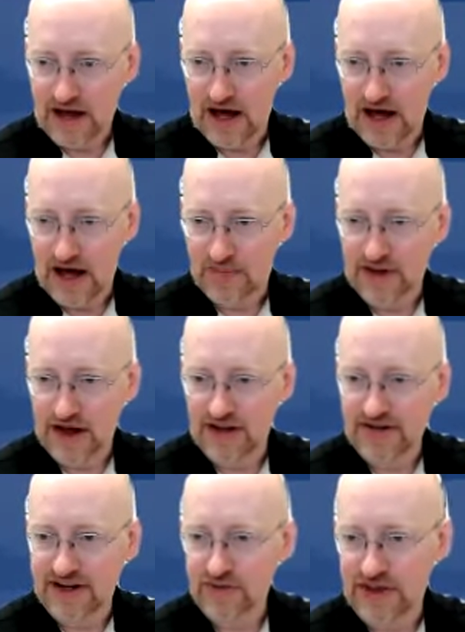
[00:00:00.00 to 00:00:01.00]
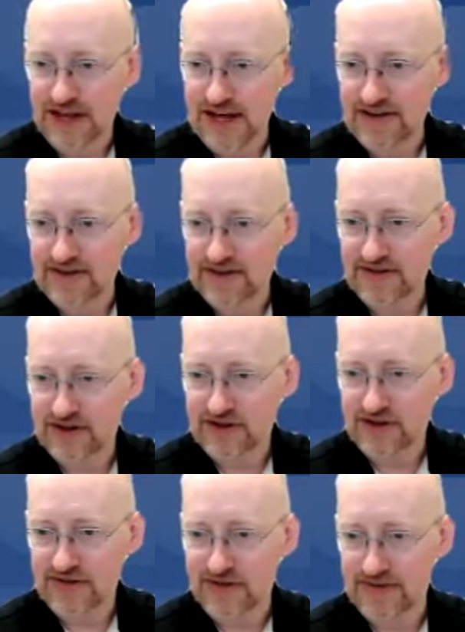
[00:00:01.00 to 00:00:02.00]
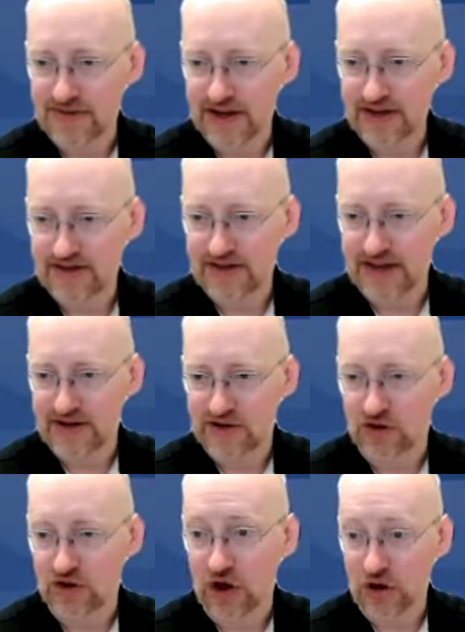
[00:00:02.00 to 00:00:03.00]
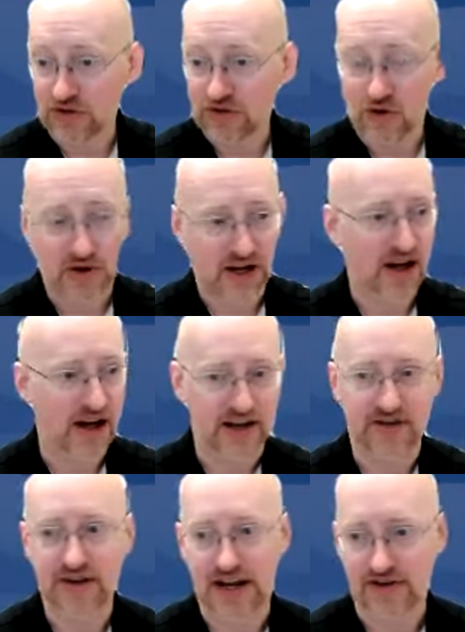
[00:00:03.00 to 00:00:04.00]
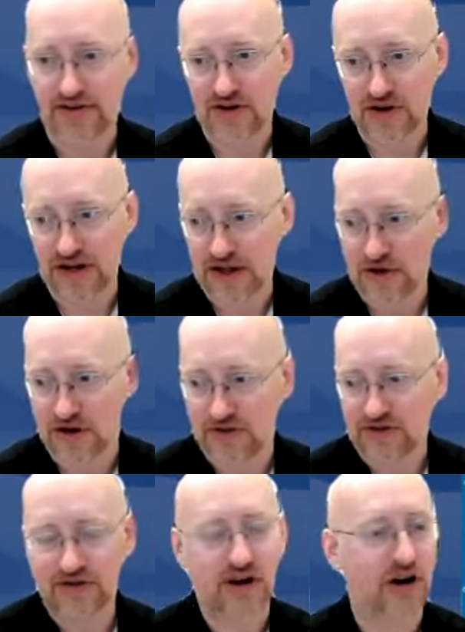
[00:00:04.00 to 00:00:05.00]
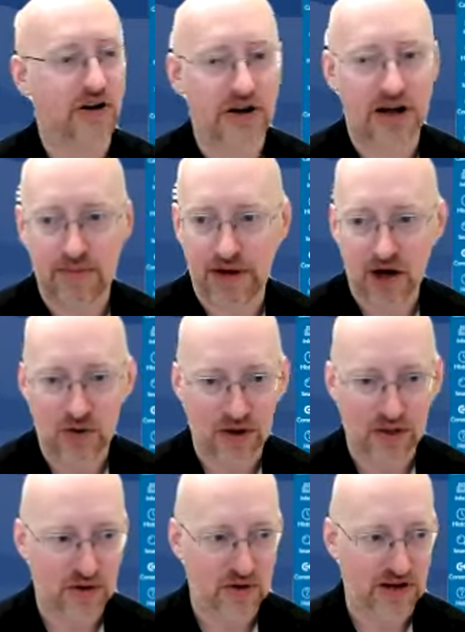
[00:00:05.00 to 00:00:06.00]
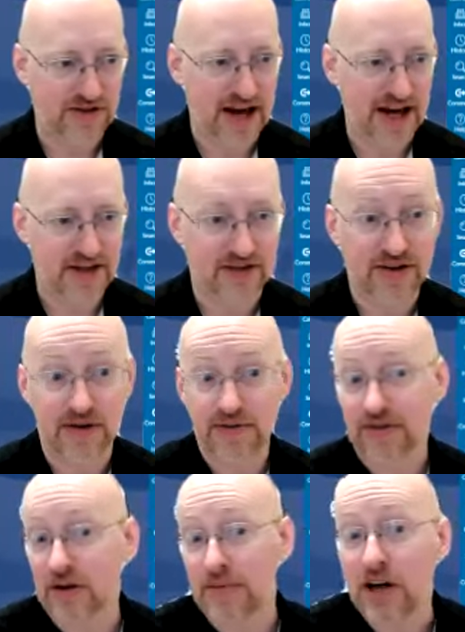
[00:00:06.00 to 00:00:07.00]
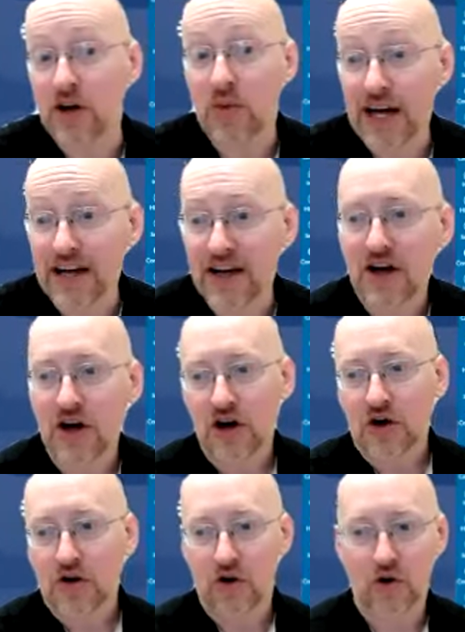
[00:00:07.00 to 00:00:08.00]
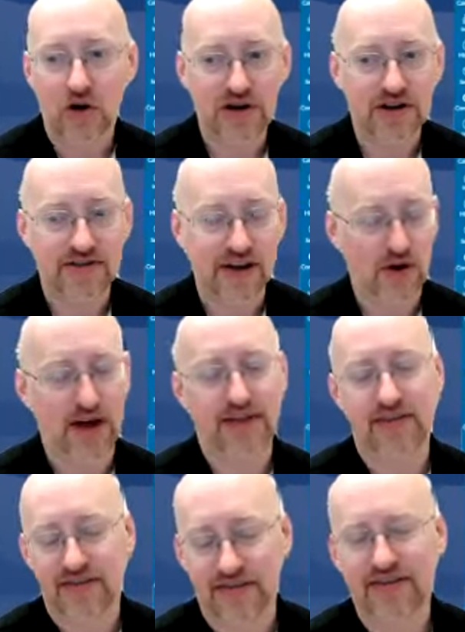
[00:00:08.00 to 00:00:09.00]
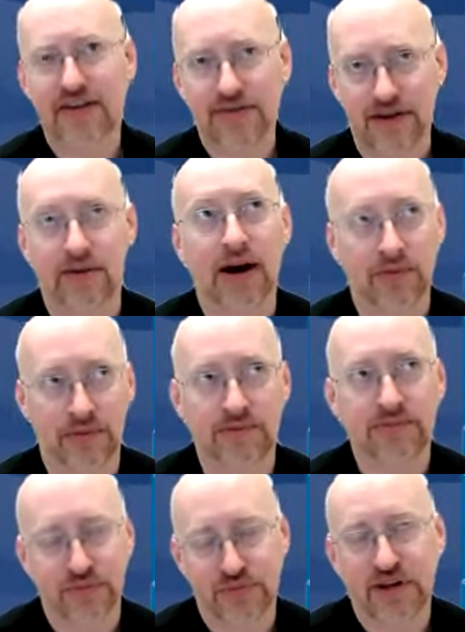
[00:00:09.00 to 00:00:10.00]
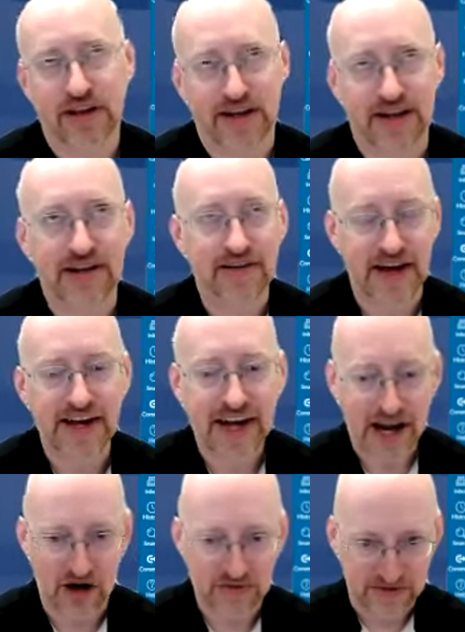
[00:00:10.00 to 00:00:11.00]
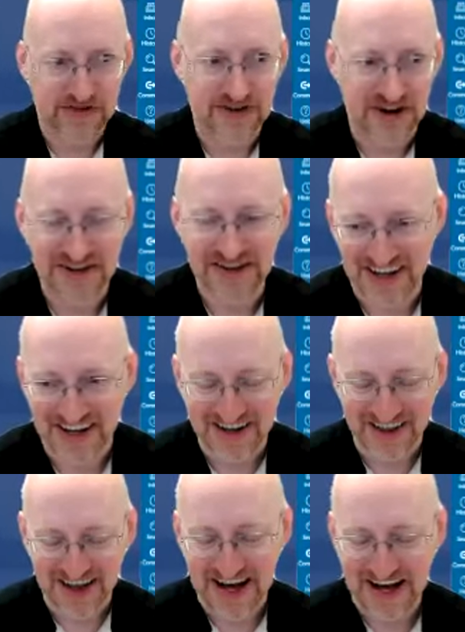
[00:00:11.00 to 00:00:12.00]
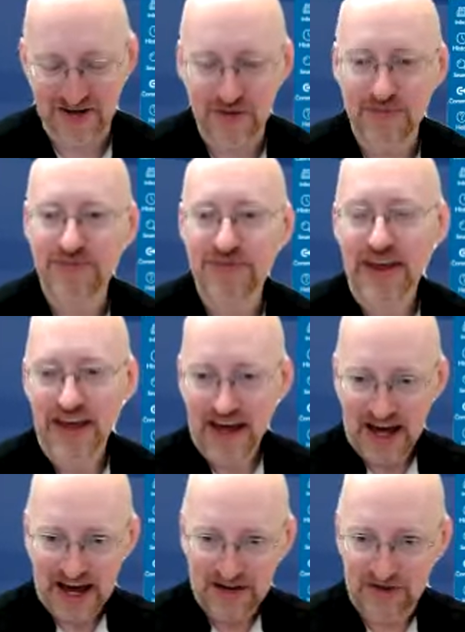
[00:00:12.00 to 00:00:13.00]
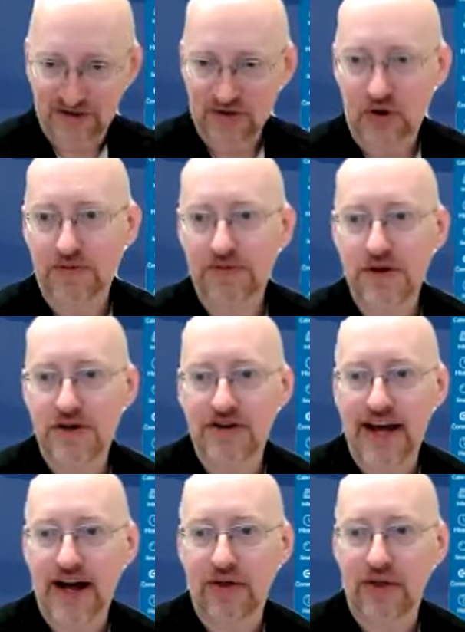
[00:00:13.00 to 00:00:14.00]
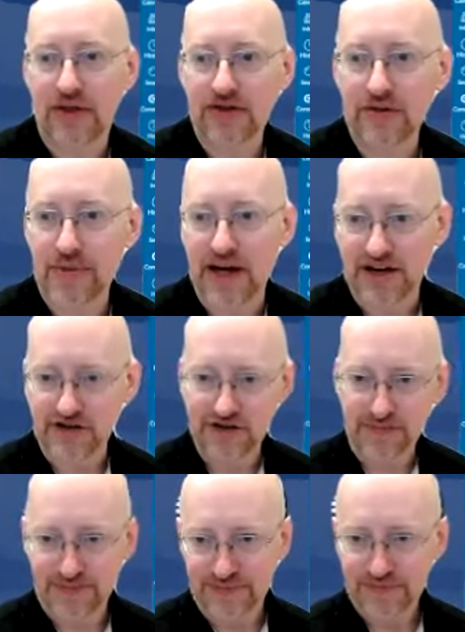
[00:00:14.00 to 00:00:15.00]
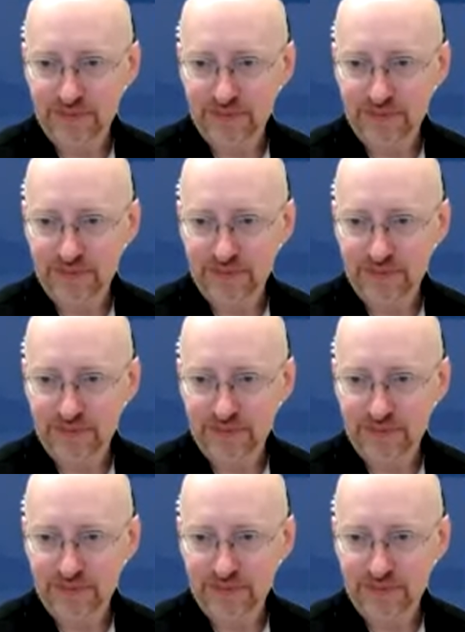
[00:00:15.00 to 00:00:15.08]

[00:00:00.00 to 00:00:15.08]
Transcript: Content with the easiest issues to fix, and then low scoring content. So you can either start by going through and attacking the stuff that's going to be quick, or you can say, okay, this is the stuff that I really need to take care of and start digging into that. As you scroll further down this page,